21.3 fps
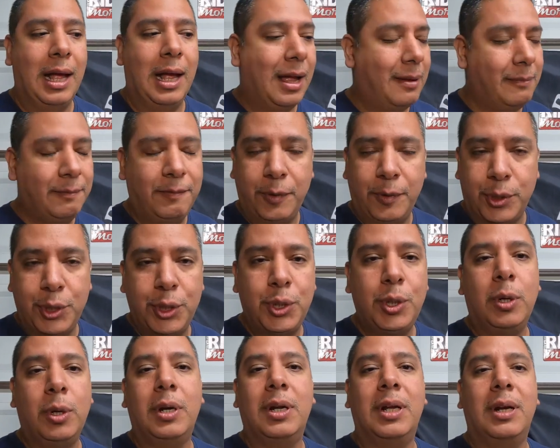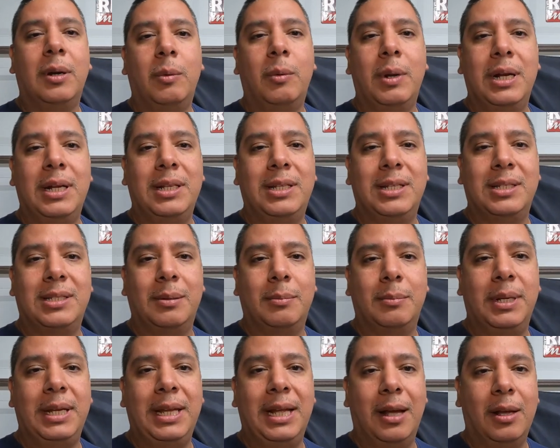I'm for sure gonna run into
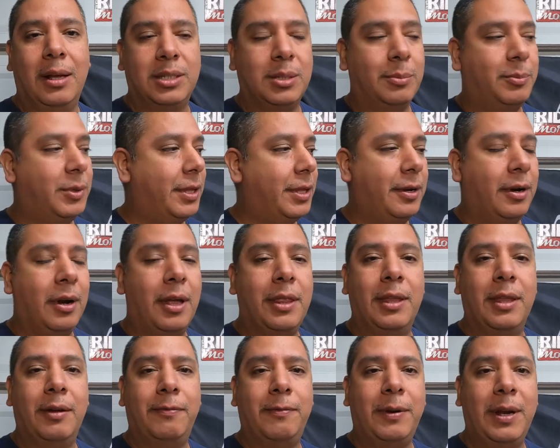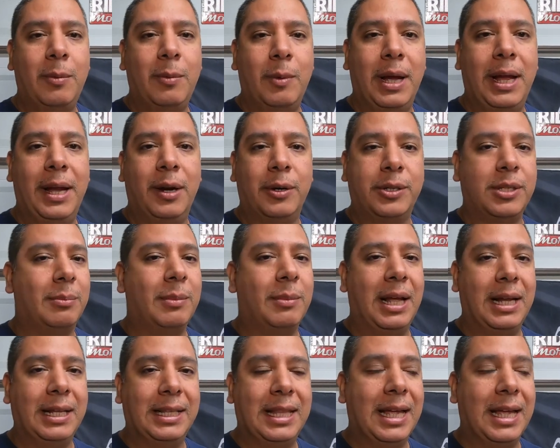somebody else, a brother on the freeway or
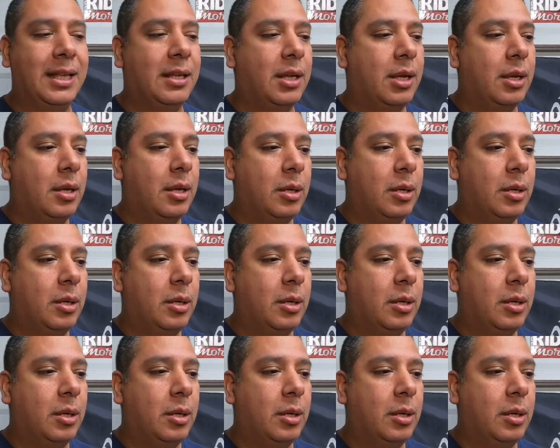something like that,